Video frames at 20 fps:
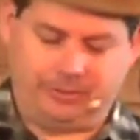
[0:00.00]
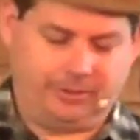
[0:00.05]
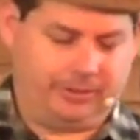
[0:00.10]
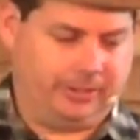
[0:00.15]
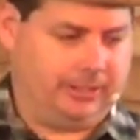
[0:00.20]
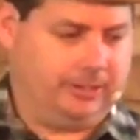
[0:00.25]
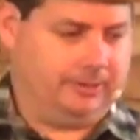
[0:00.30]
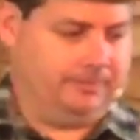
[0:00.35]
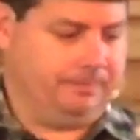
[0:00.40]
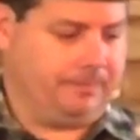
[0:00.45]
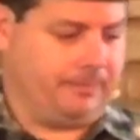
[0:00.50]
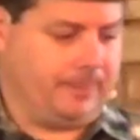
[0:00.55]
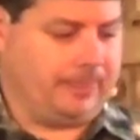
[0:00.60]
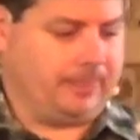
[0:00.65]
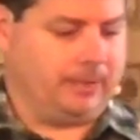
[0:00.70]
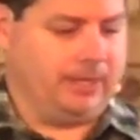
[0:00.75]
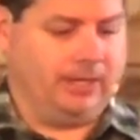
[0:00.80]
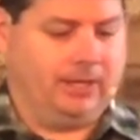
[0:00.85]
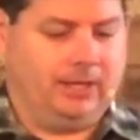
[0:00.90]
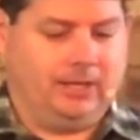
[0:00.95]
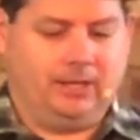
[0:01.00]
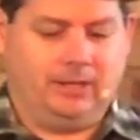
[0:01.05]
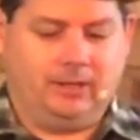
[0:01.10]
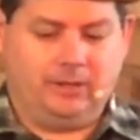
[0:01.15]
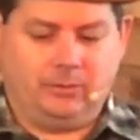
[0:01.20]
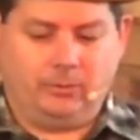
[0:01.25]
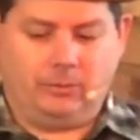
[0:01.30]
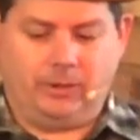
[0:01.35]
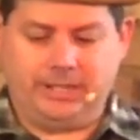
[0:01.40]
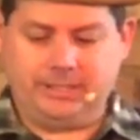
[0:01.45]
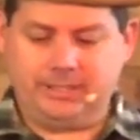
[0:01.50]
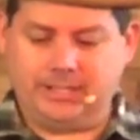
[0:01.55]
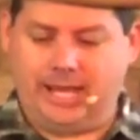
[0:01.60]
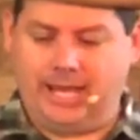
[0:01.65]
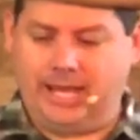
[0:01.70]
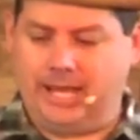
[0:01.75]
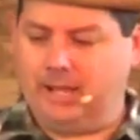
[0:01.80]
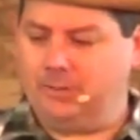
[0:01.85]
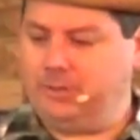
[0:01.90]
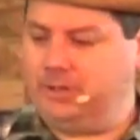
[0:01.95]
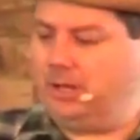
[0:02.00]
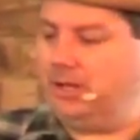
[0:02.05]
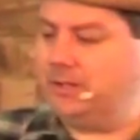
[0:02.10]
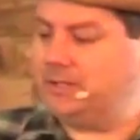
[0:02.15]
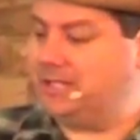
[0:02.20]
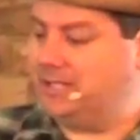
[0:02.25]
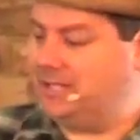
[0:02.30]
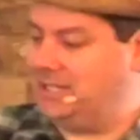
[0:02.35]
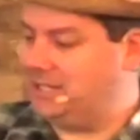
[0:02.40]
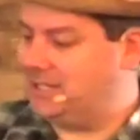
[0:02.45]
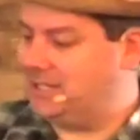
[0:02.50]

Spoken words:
Connor. One day when I was in year